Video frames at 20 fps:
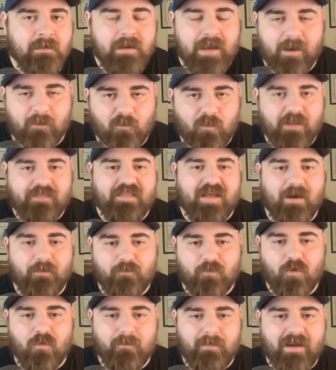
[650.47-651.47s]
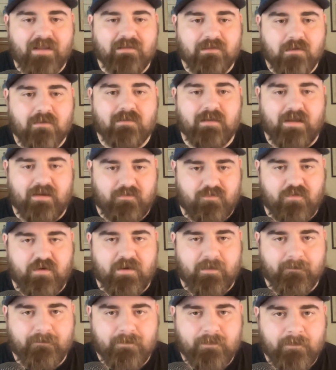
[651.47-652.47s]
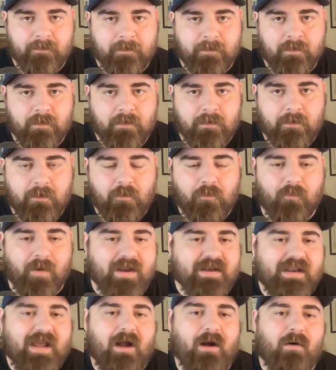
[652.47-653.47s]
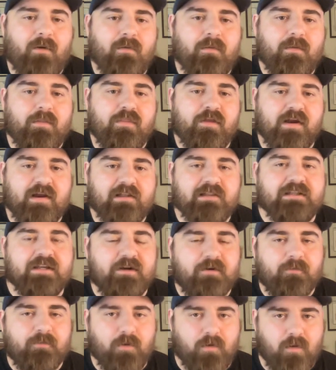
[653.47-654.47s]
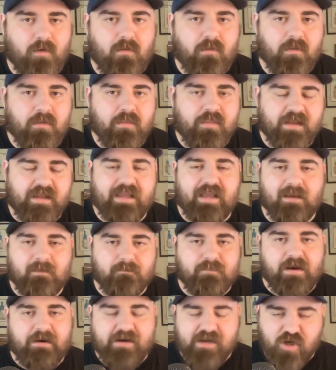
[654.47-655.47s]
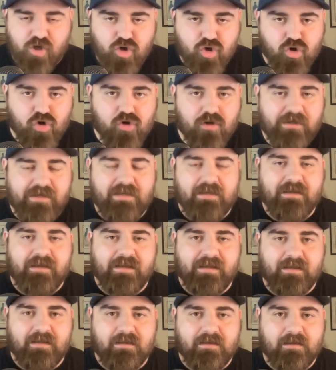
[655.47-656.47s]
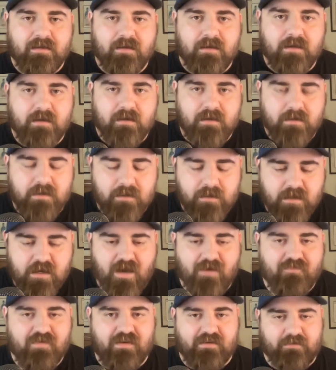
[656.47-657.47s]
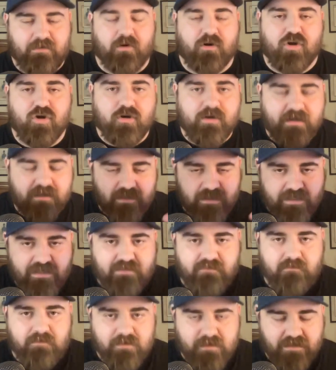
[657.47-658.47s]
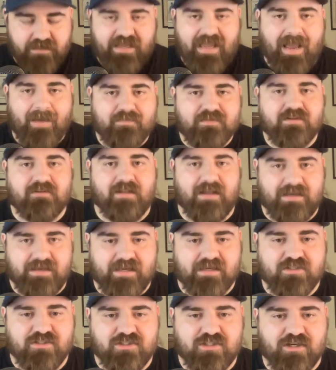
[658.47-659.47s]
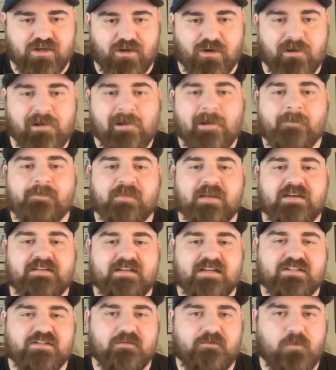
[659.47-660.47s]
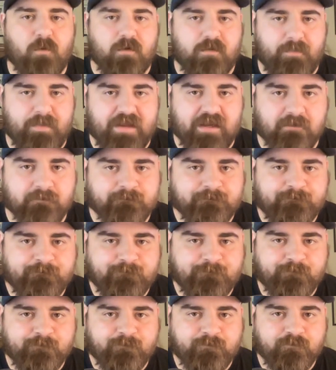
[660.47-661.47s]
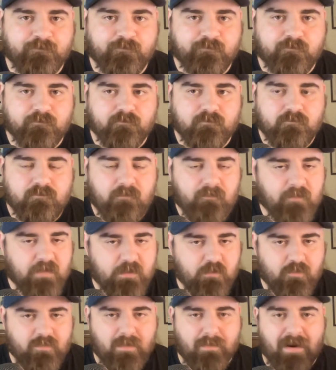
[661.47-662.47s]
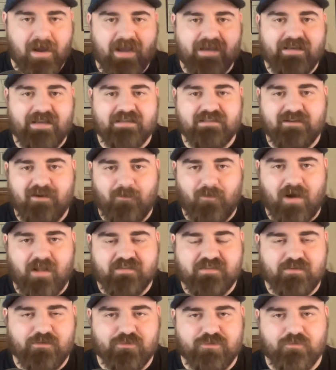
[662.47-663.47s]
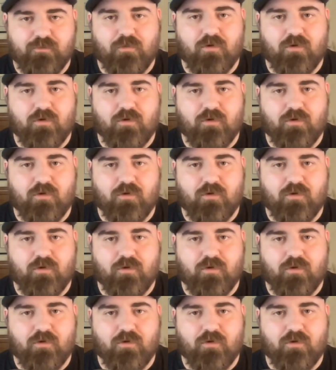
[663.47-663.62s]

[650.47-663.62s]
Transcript: and what that role might look like for him. Right now, the clear role that Kaden Perry could covet or could in, encapsulate next year is as the fourth big. He would be behind Anton Watson, who's of